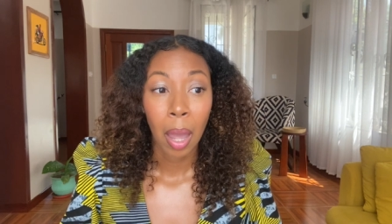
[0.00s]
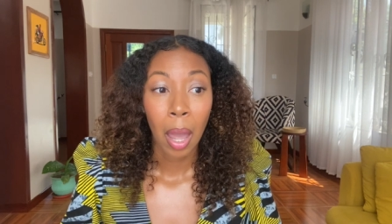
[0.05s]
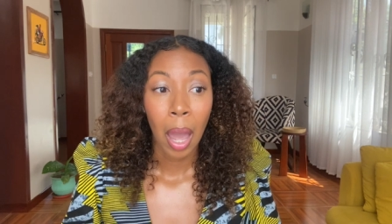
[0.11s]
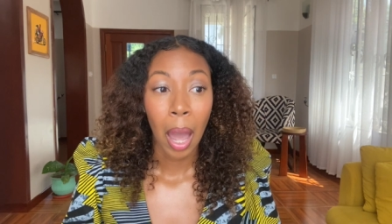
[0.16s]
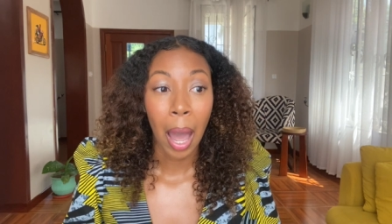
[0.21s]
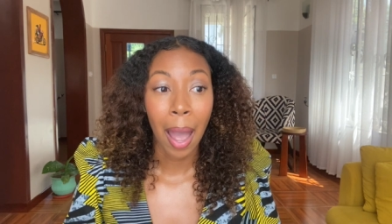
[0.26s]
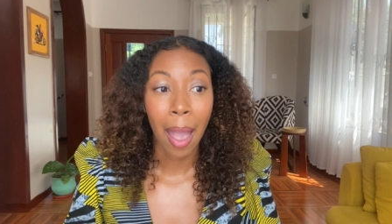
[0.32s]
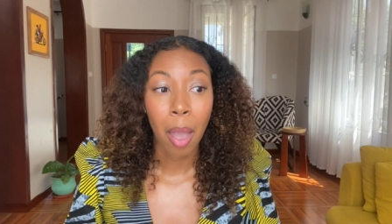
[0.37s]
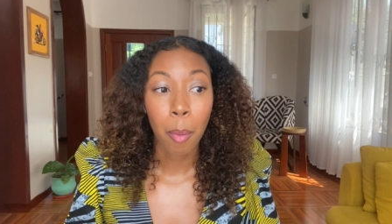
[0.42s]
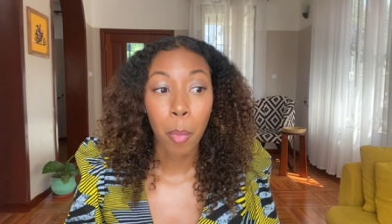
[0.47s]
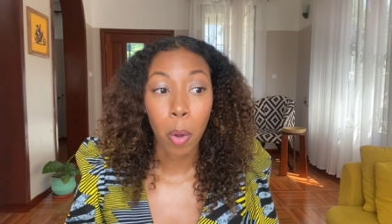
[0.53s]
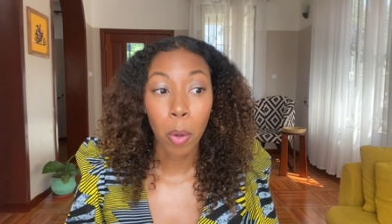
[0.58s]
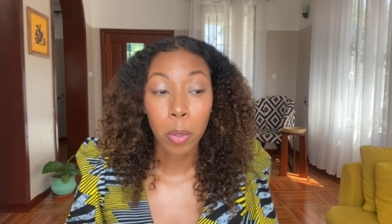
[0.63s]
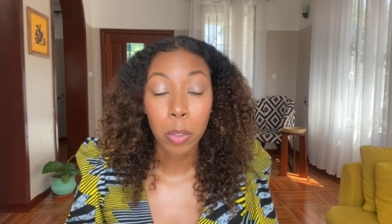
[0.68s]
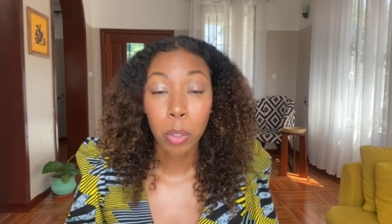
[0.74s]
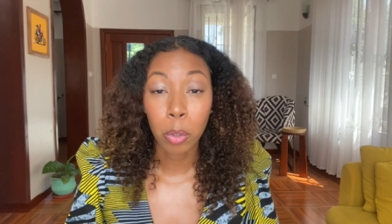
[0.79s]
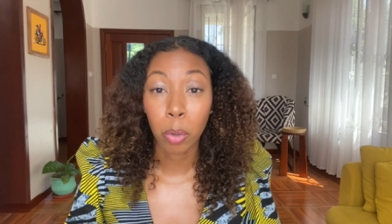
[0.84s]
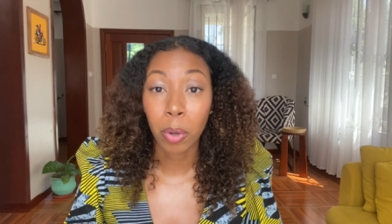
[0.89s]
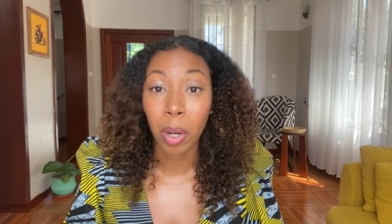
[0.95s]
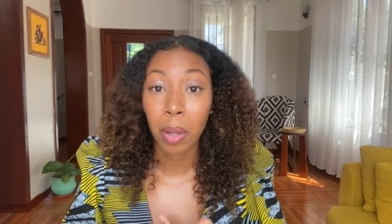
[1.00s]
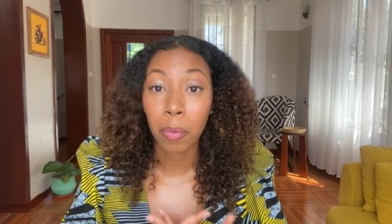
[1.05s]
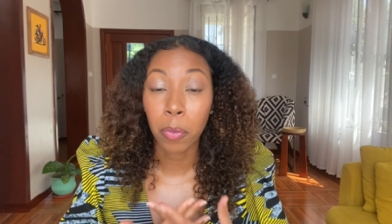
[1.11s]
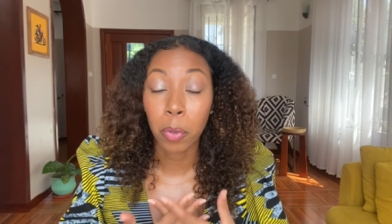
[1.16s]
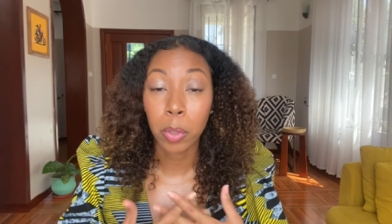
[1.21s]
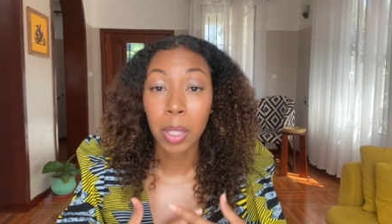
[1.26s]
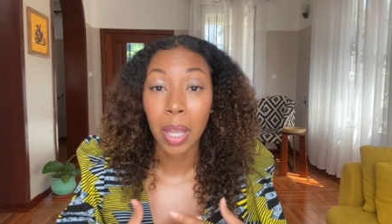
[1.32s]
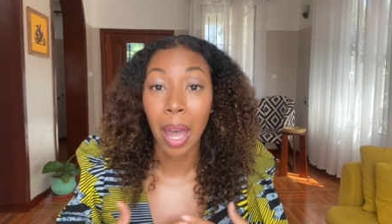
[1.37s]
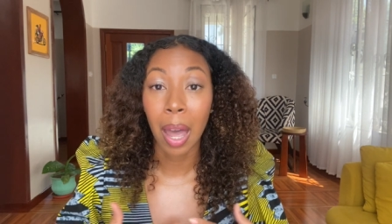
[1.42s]
I am also
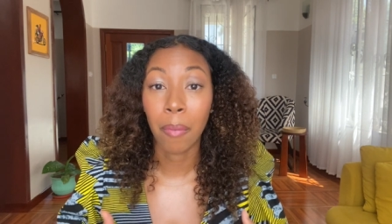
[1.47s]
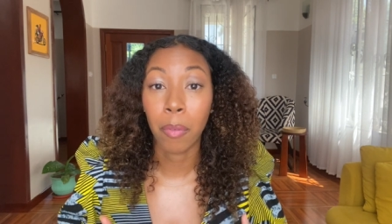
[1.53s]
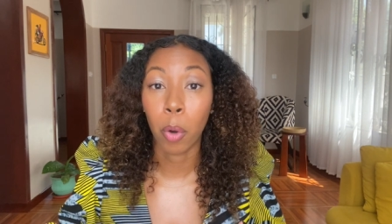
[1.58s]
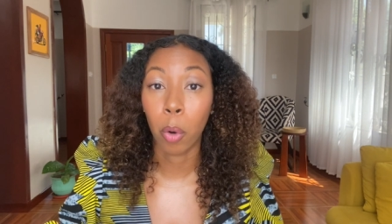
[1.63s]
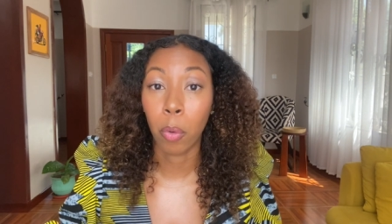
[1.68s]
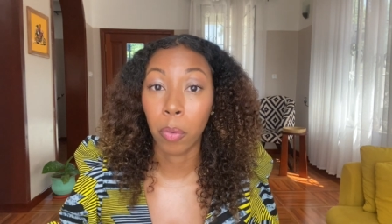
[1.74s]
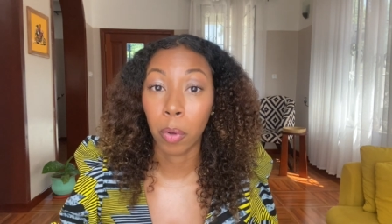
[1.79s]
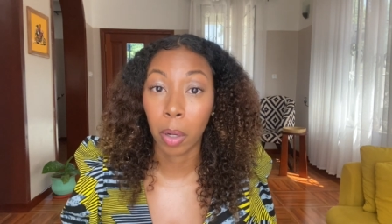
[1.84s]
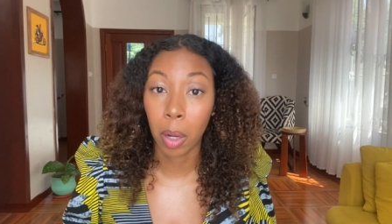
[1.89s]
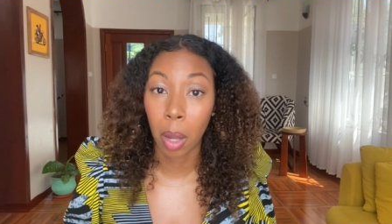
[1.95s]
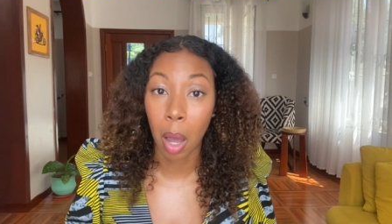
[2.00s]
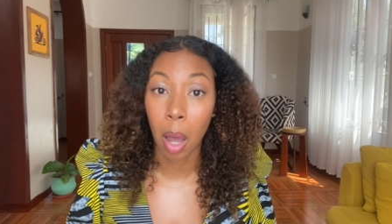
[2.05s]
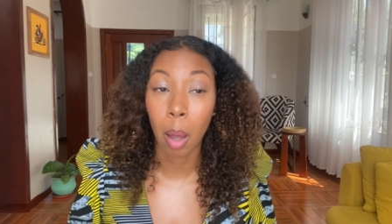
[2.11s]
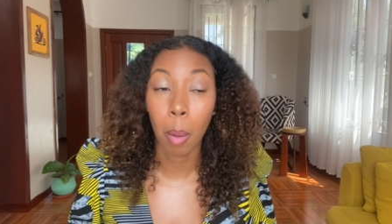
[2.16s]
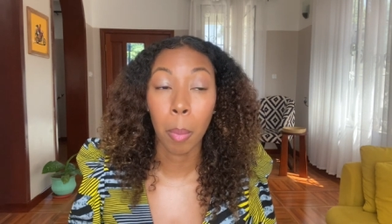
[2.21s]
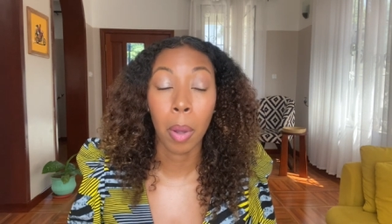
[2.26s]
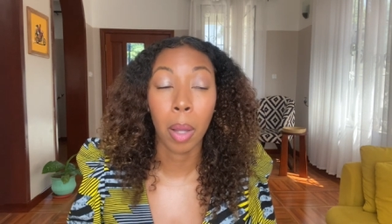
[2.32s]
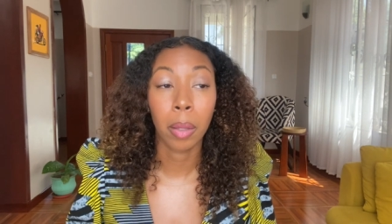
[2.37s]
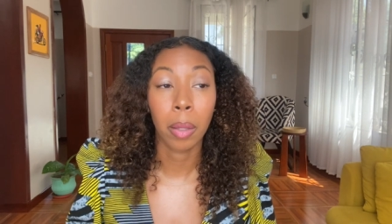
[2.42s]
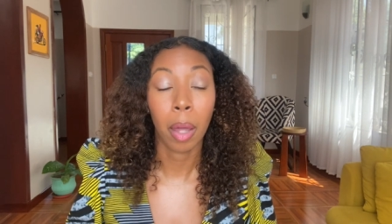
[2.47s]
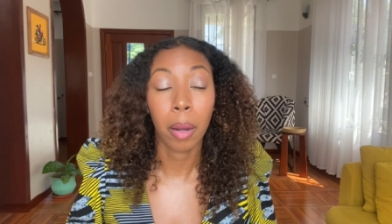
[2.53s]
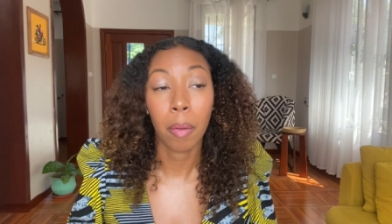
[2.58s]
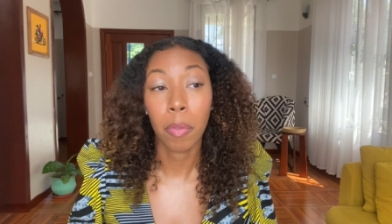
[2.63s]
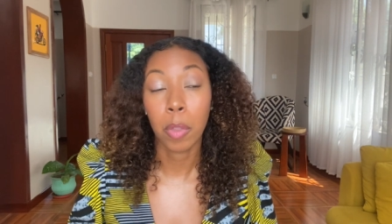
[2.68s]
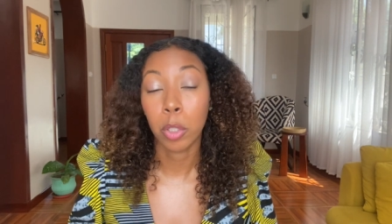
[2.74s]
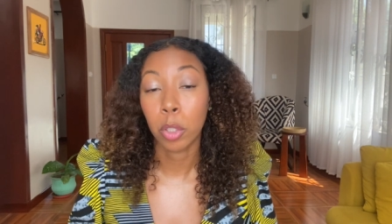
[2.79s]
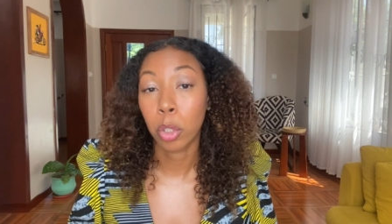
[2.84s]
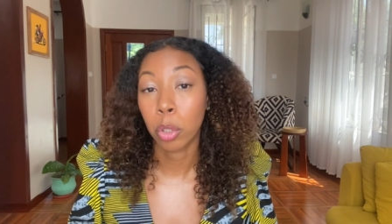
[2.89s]
grateful to have overcome a lot
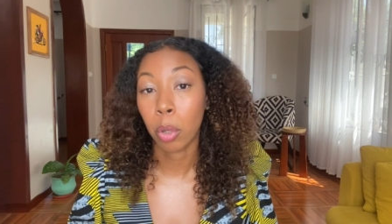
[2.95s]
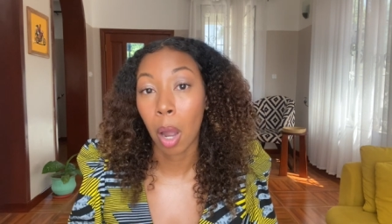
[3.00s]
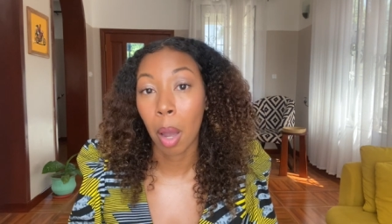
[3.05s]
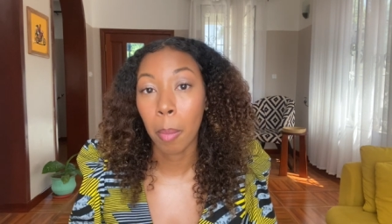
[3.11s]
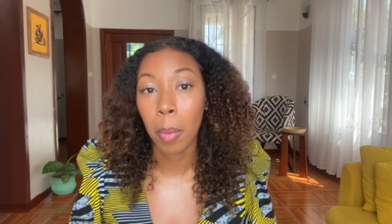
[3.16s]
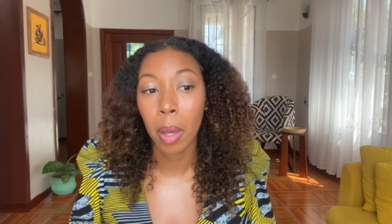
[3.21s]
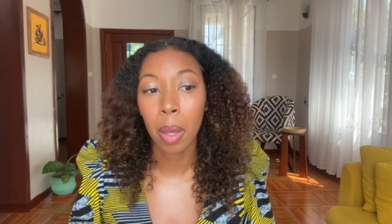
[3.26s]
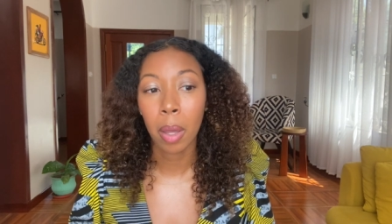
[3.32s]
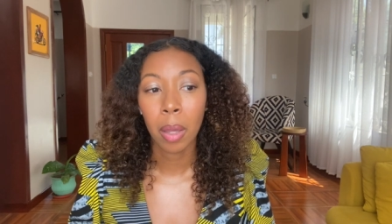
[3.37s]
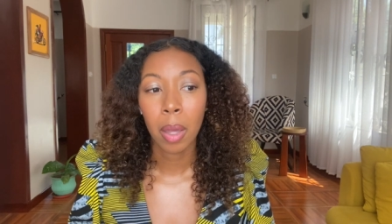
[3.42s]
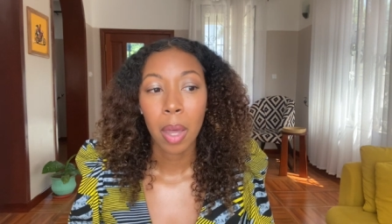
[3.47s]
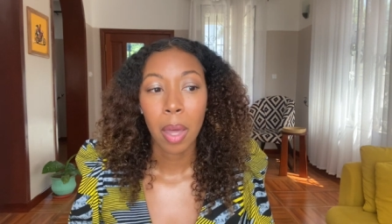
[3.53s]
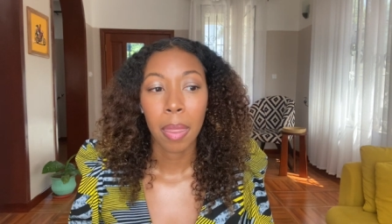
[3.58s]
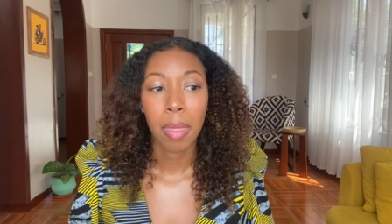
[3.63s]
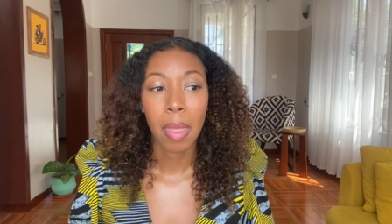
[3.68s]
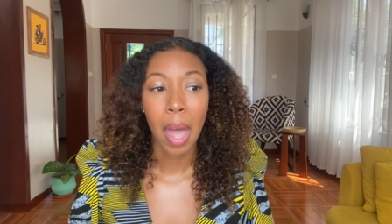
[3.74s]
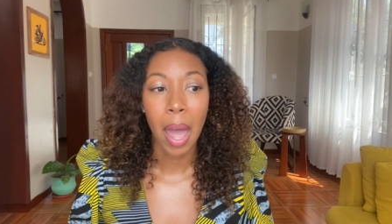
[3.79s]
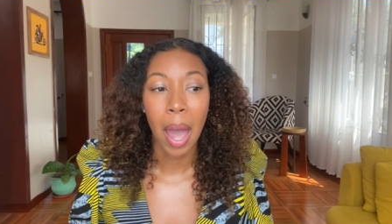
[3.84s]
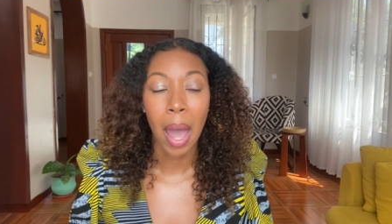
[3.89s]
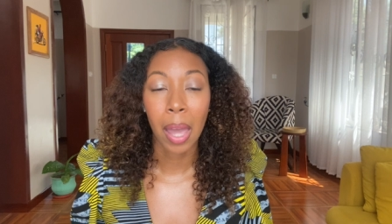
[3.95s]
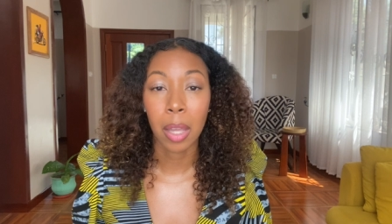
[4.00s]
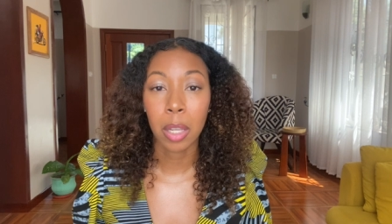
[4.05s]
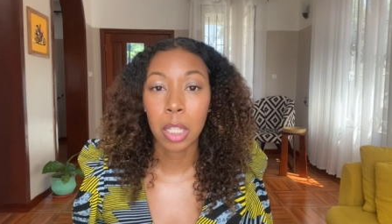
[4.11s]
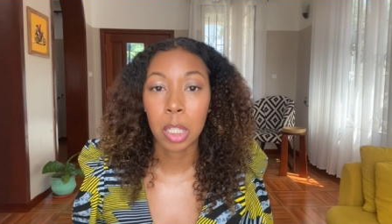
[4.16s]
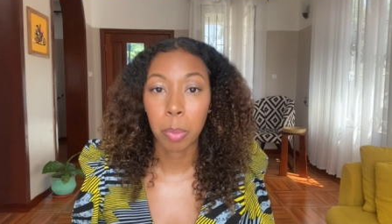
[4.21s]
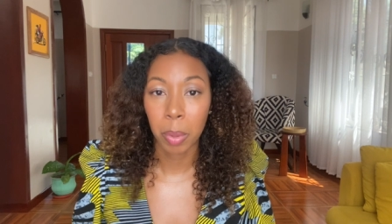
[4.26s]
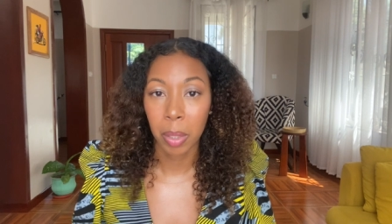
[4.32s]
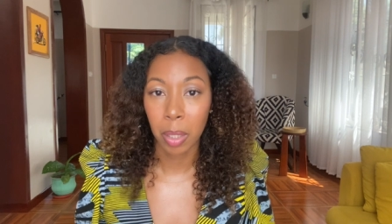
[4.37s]
of the trauma that I
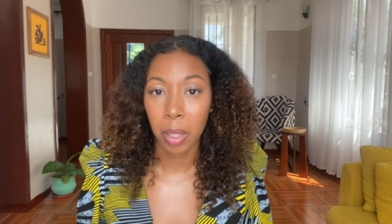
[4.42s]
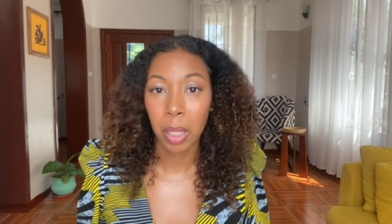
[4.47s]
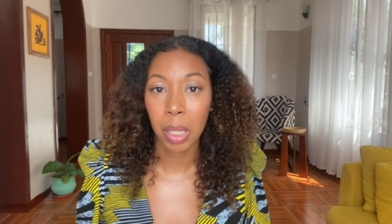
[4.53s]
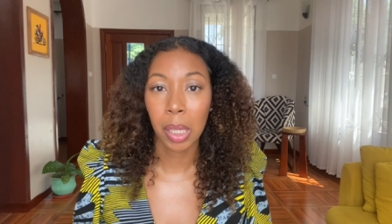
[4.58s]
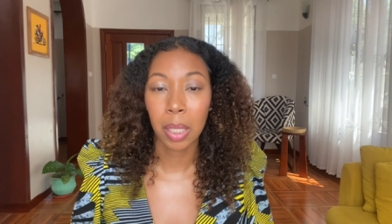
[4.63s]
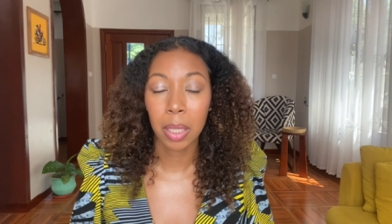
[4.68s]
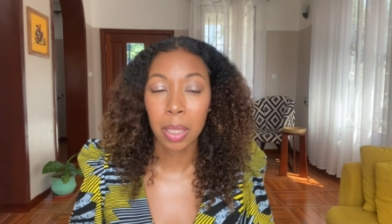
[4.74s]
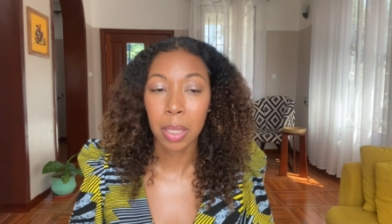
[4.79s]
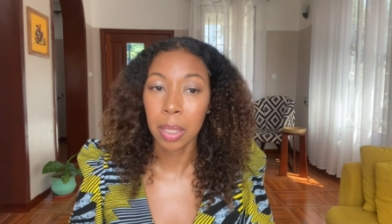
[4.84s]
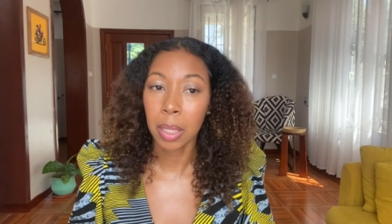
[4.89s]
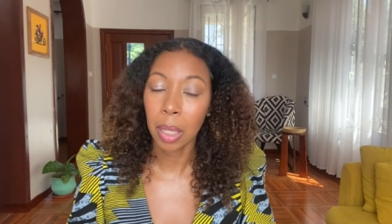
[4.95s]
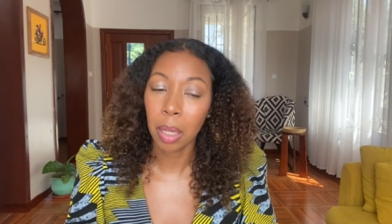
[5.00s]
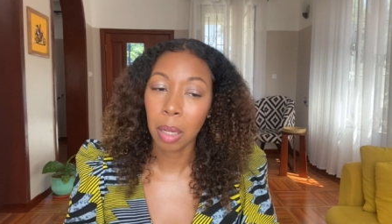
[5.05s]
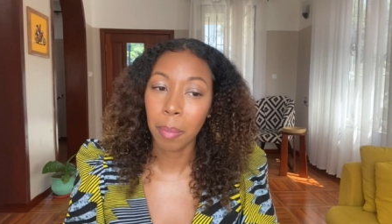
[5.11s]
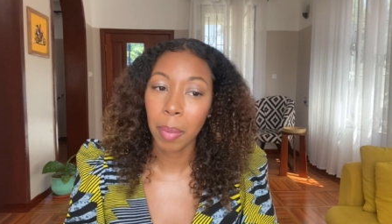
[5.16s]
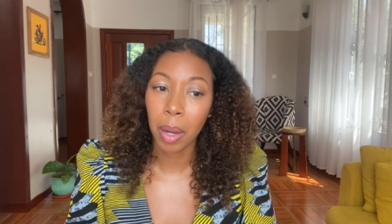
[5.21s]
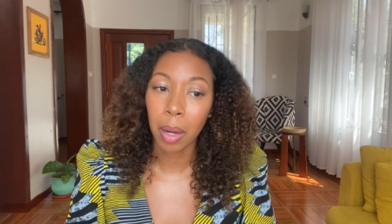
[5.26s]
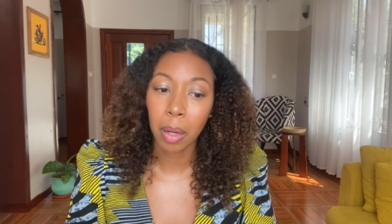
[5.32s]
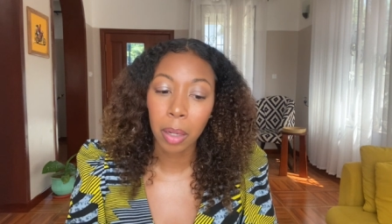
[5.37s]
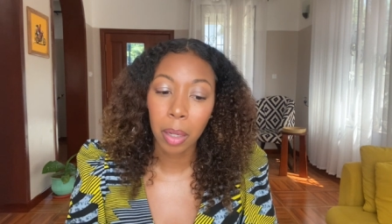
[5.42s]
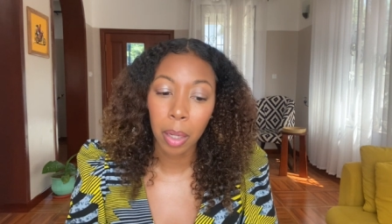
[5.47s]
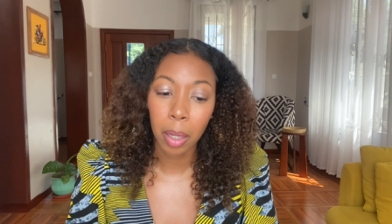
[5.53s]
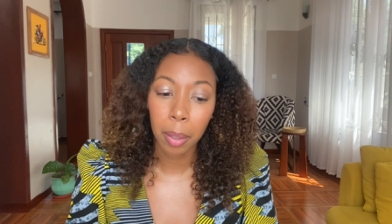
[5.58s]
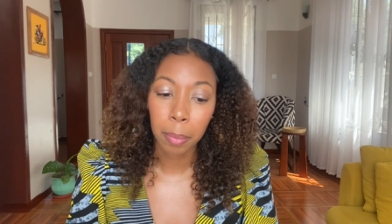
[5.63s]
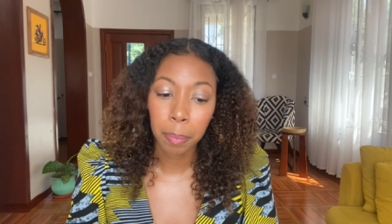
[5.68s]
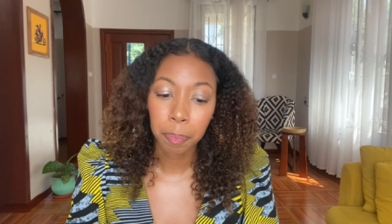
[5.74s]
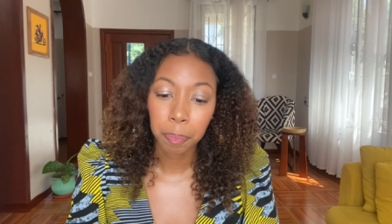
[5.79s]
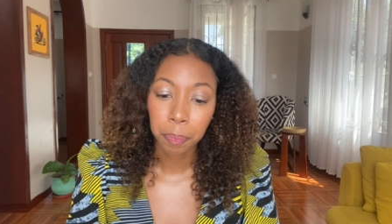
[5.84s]
experienced in
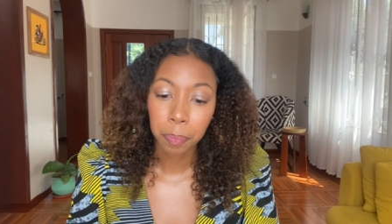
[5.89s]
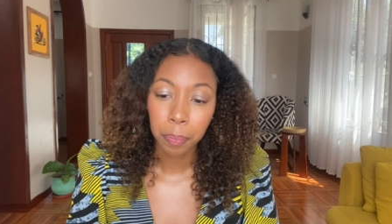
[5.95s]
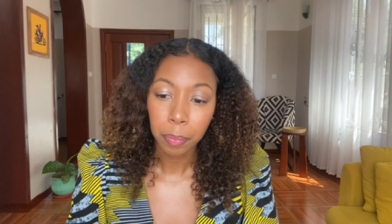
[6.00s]
America.